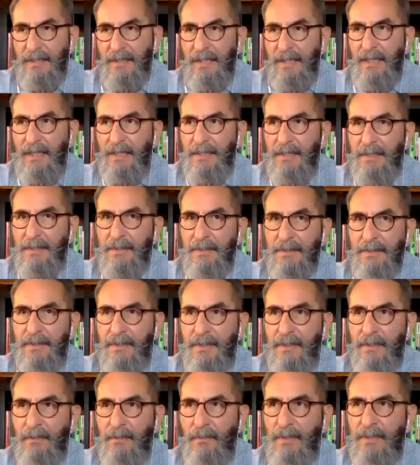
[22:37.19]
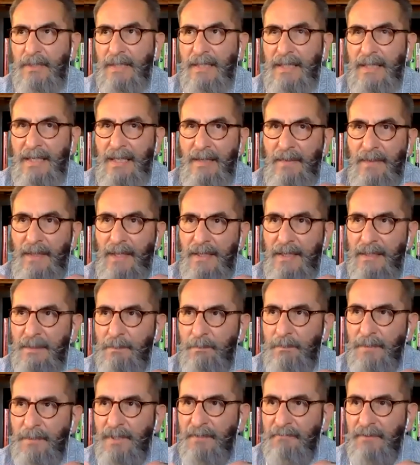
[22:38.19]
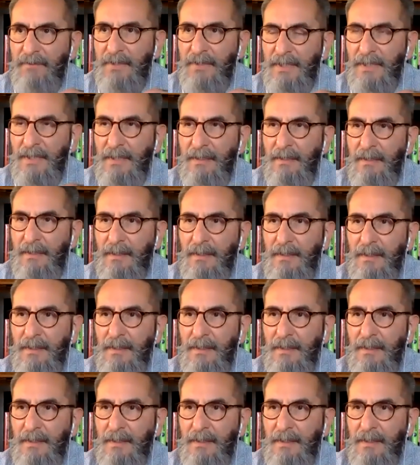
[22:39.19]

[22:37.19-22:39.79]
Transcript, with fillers: And when I had that epiphany